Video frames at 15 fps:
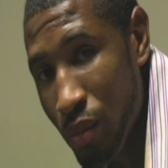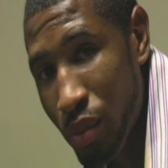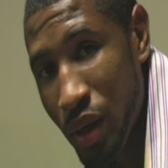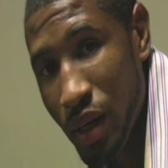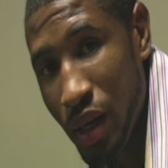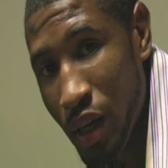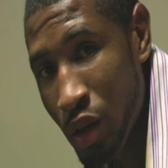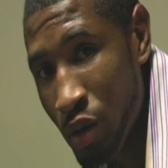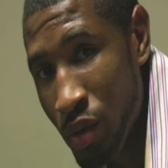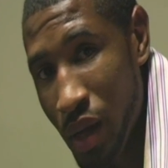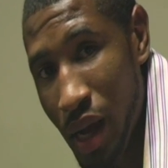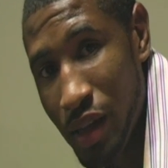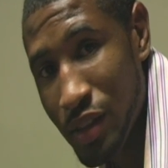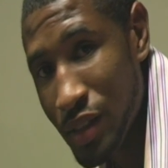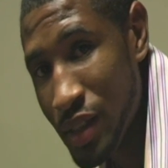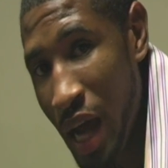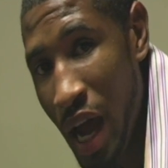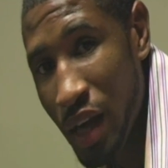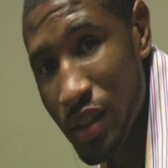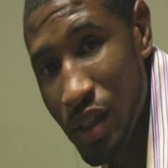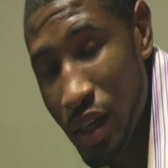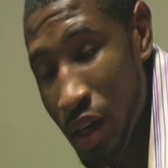But nigga, you got
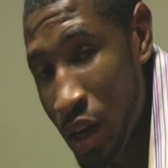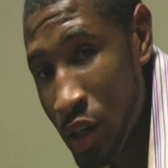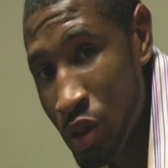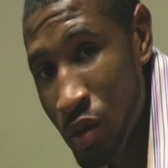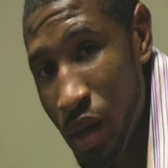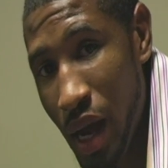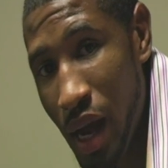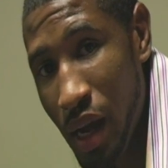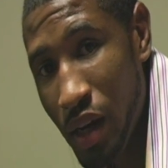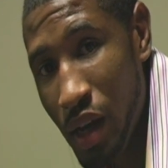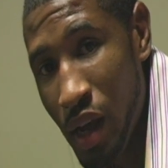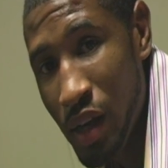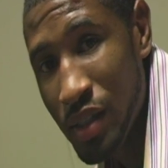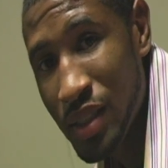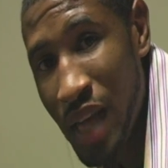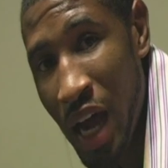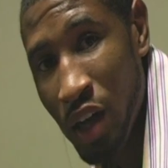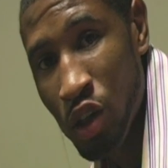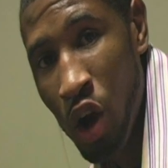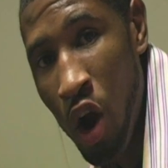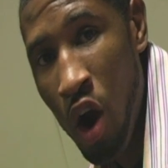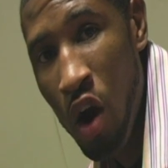socked, nigga, and you got
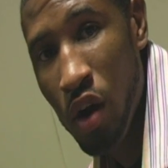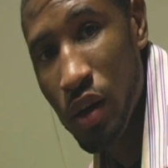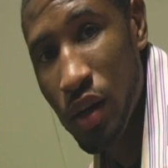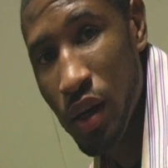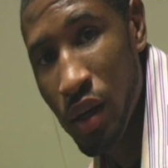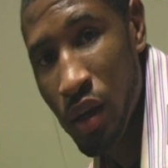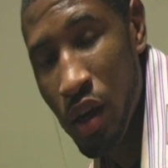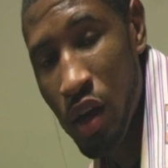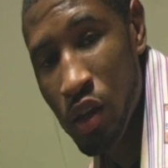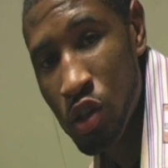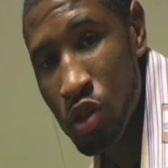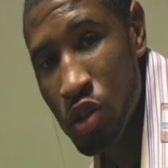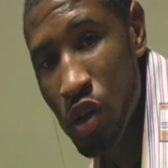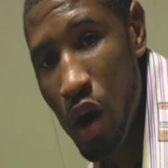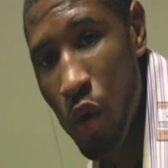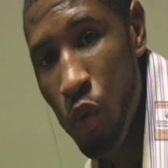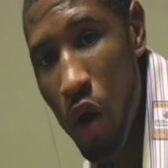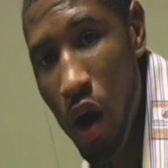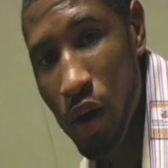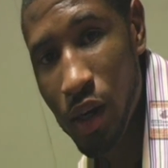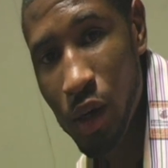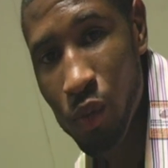socked hard, nigga, and you start
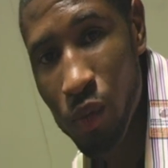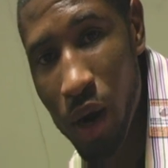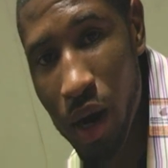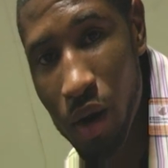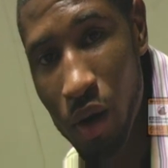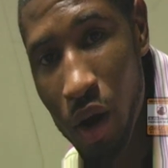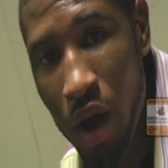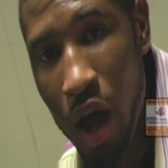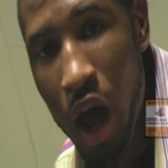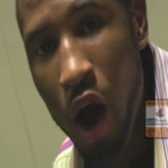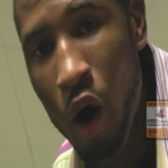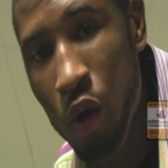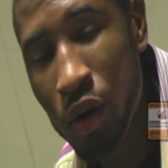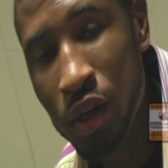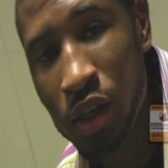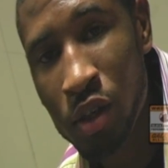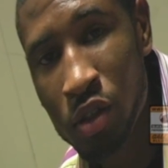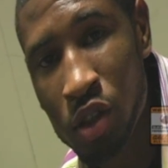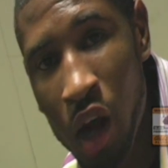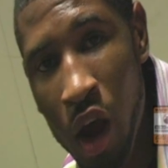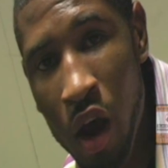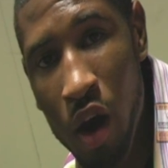walking around holding your
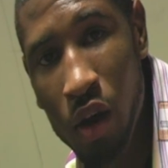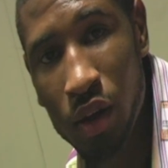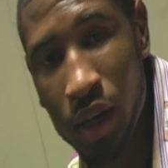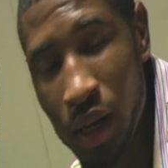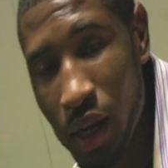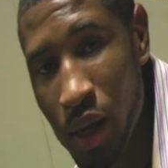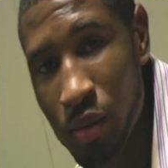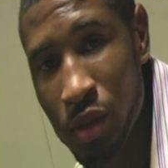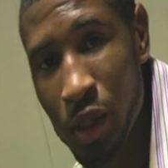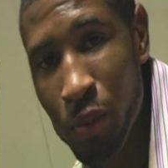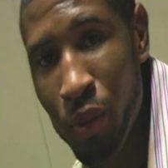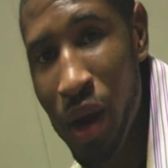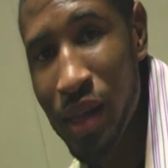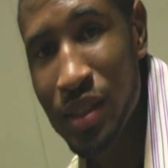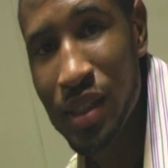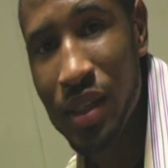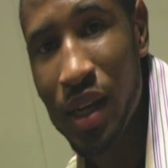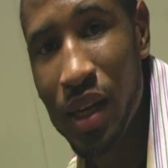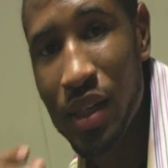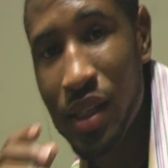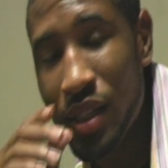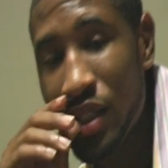jaw. Nigga, I'm surprised the
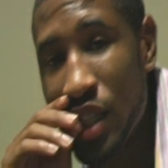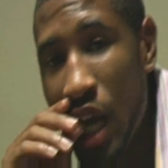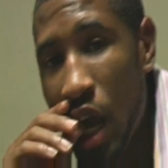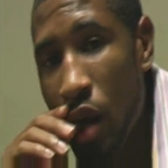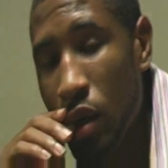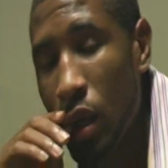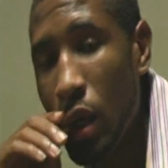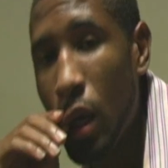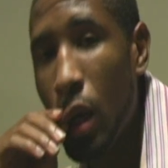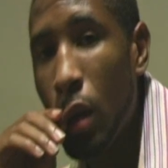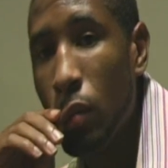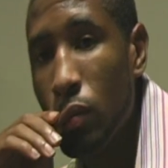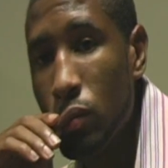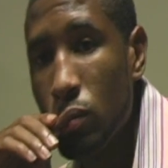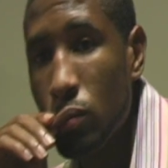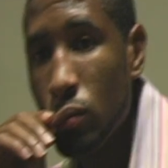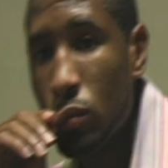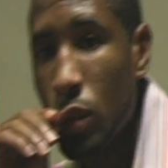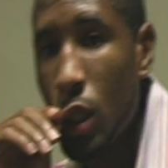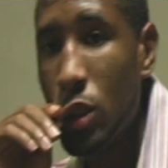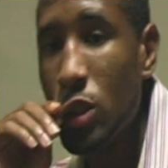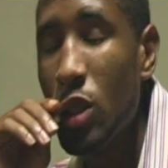nigga didn't say, nigga,
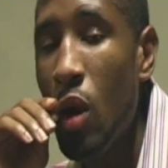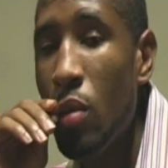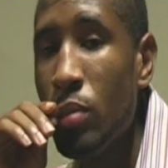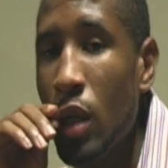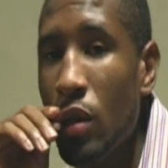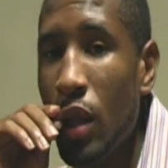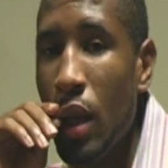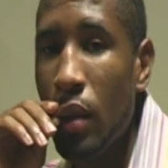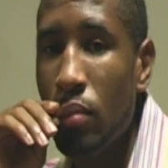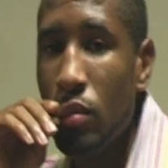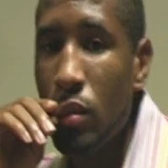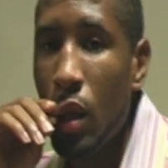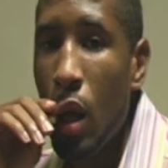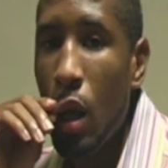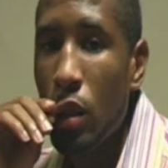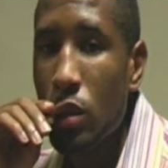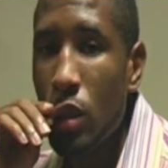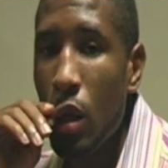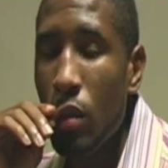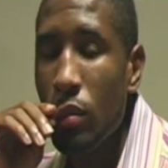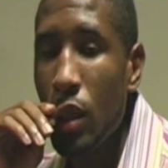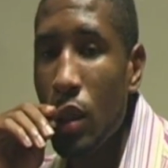show him your lip.
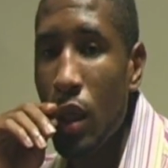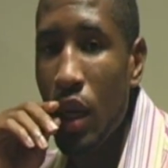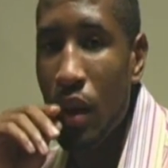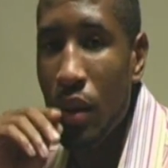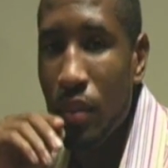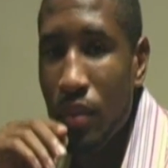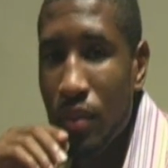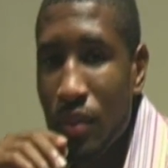Show him your lip.